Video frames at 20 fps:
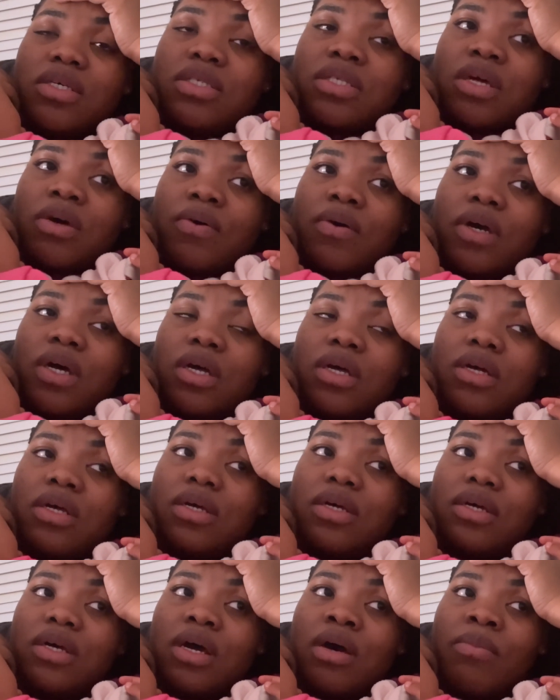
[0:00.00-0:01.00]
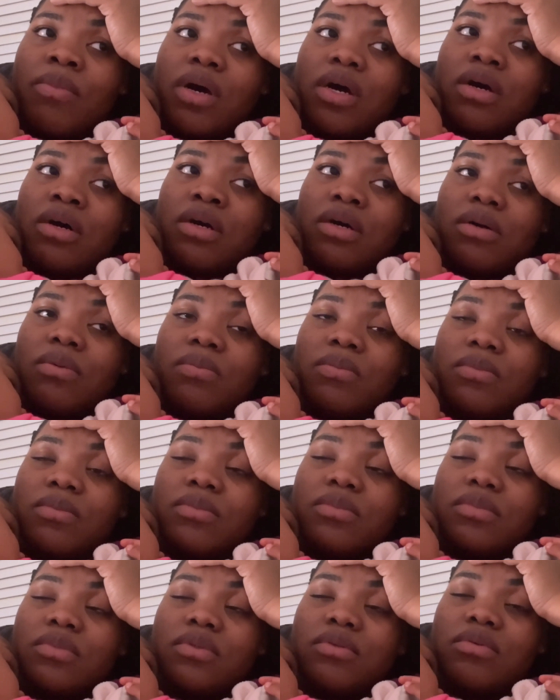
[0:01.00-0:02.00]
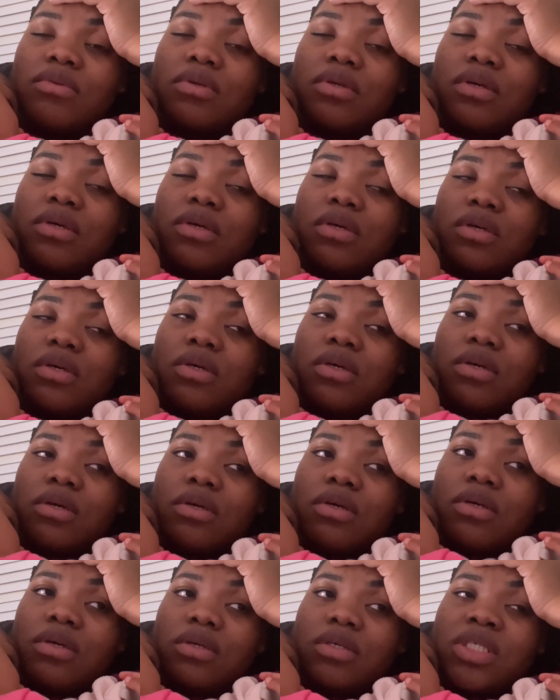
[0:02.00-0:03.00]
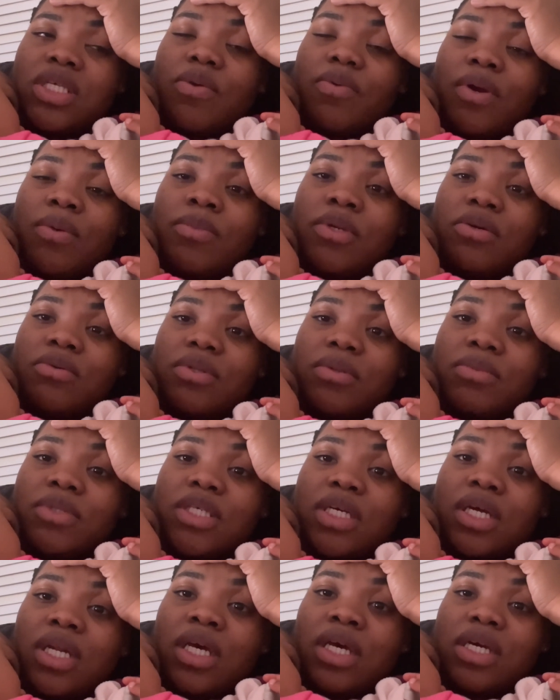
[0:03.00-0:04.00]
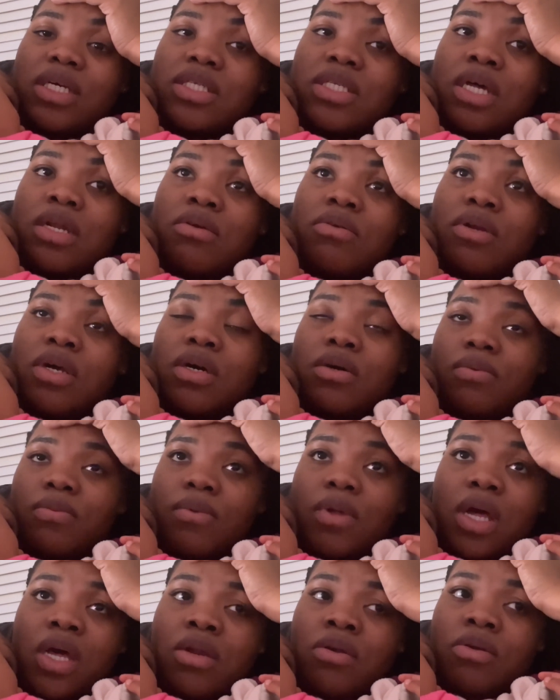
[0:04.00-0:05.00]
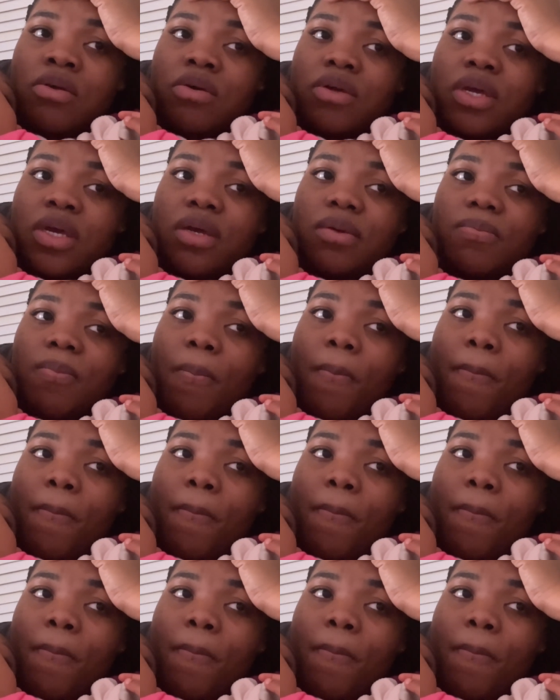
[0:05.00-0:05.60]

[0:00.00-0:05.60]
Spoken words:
So I'm gonna see what I'm gonna do with them chicken legs. I don't know yet.